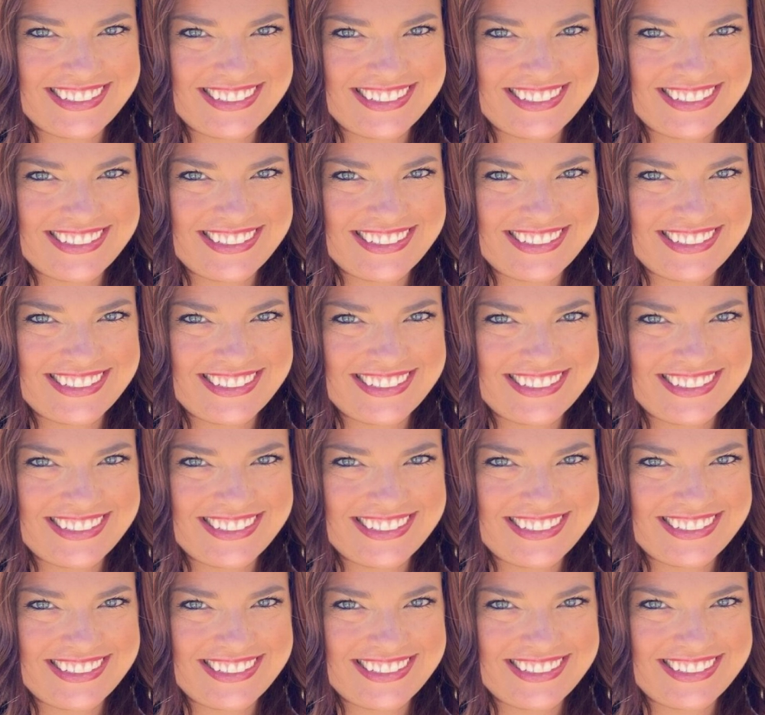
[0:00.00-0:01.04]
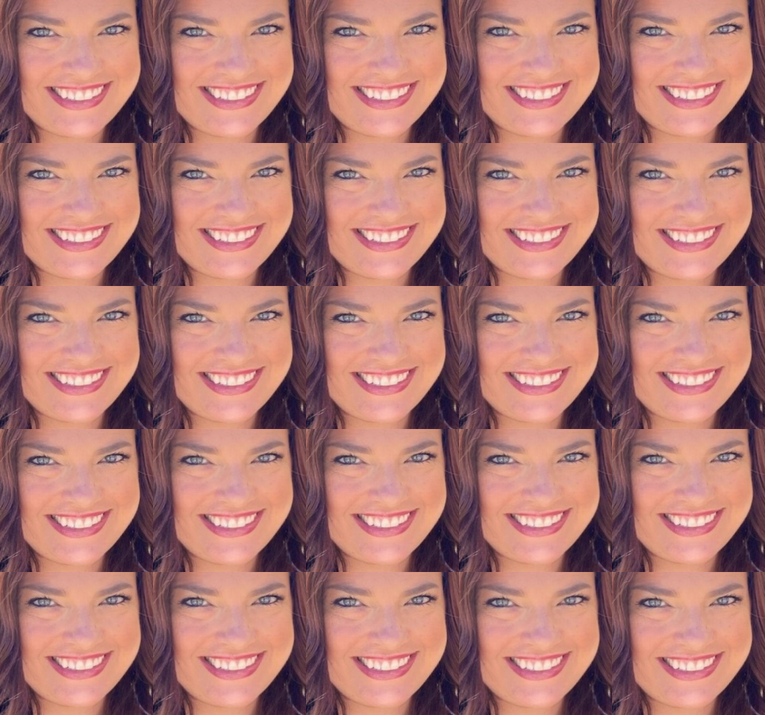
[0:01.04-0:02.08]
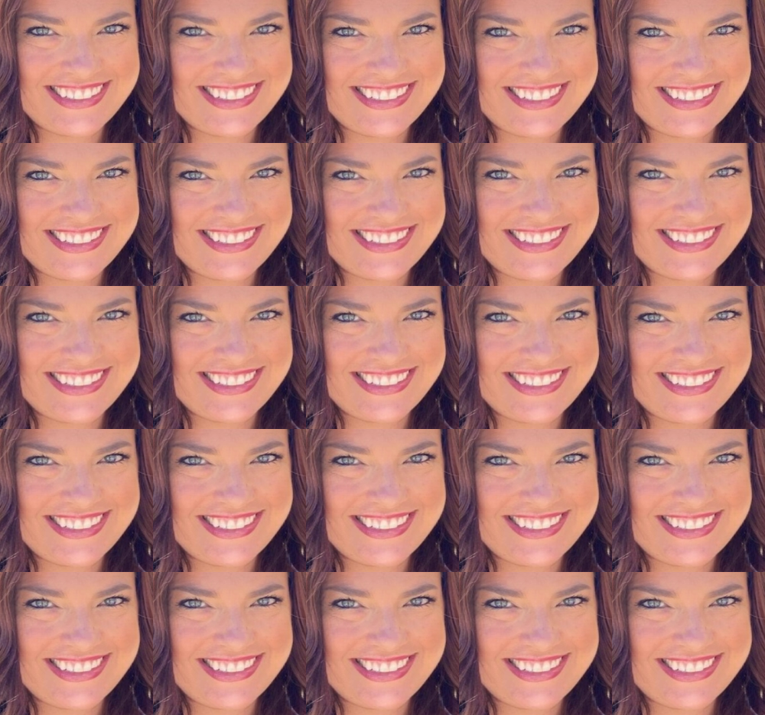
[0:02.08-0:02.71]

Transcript: (no one is talking)